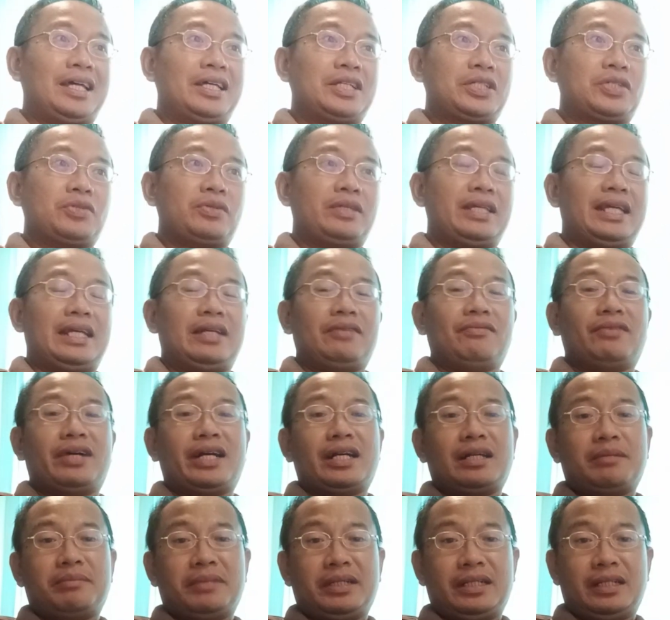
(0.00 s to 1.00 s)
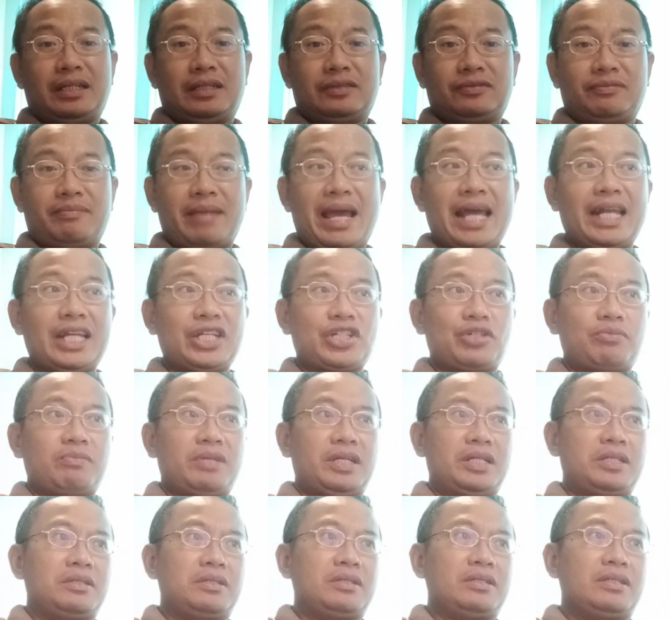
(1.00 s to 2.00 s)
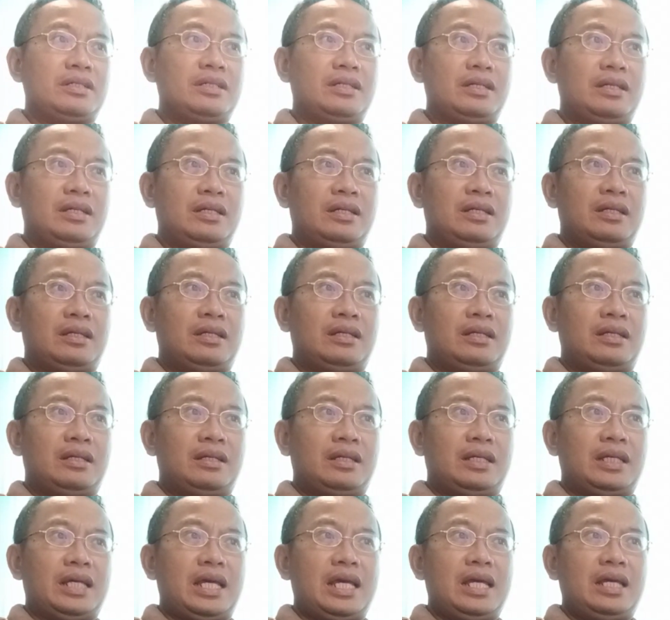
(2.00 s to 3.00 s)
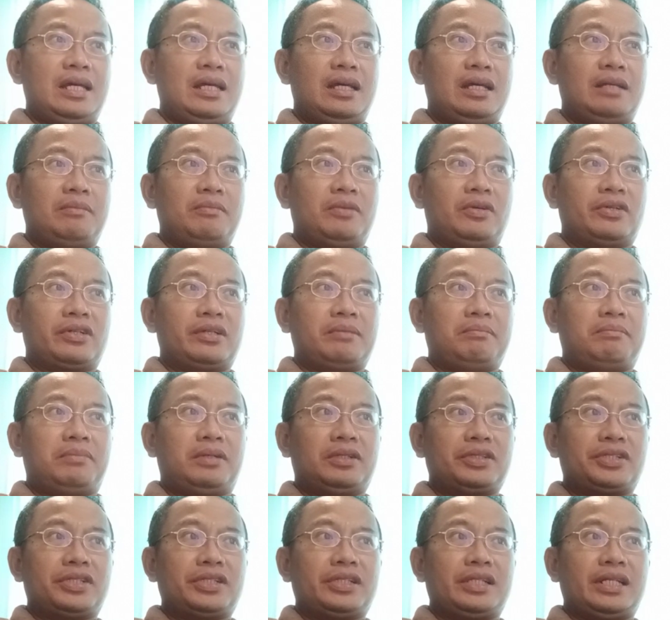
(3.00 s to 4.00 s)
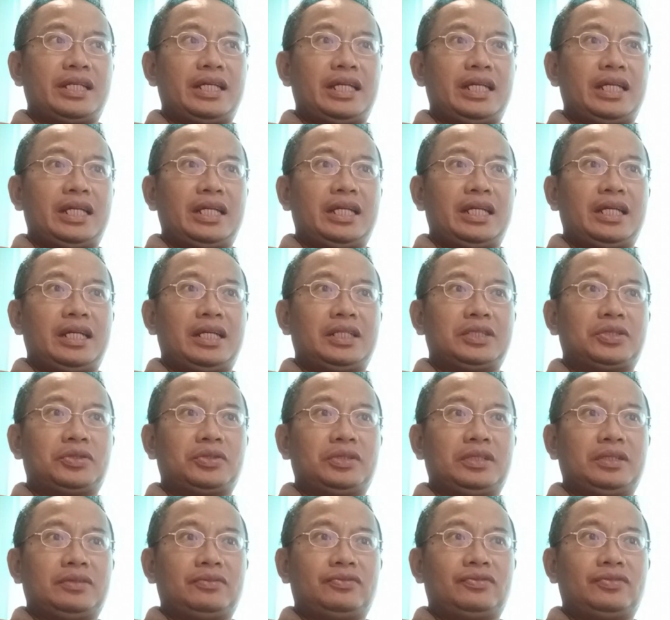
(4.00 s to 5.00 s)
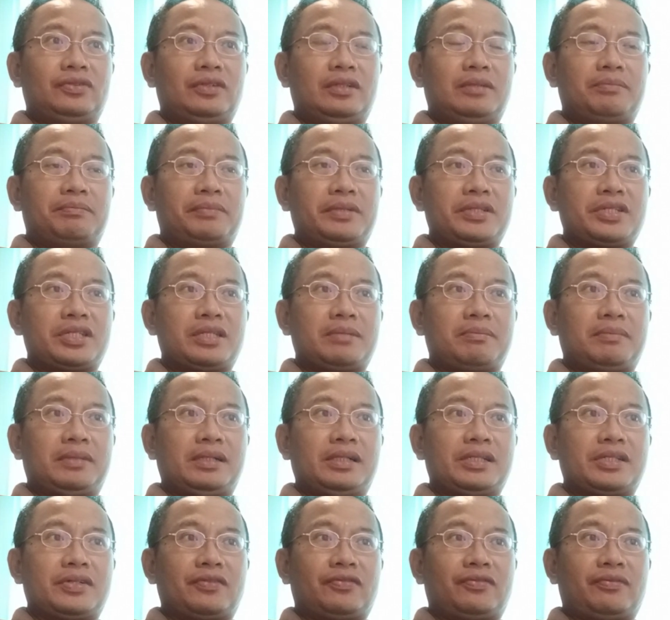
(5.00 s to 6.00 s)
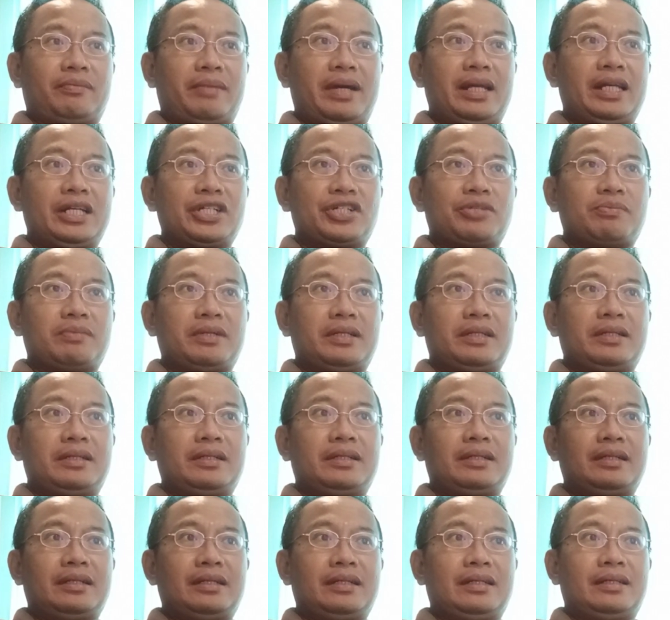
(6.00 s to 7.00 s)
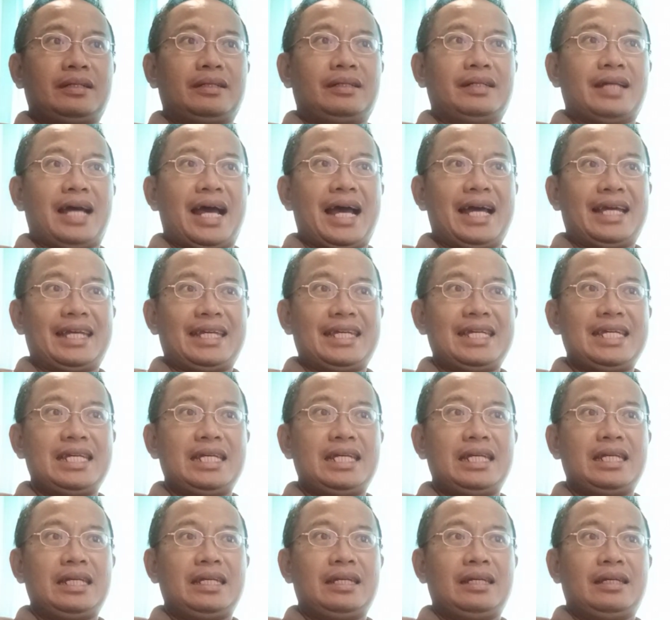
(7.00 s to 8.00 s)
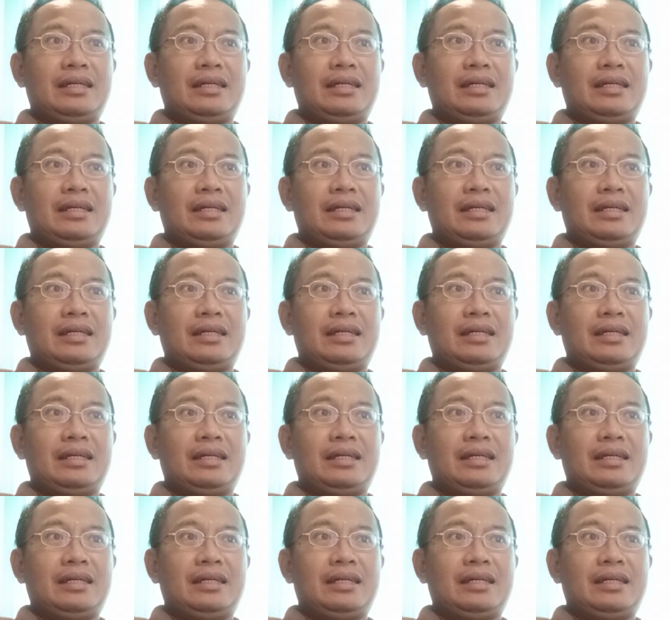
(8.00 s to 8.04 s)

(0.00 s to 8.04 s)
to the environment of management and, more importantly, to the four principles of management, i.e.,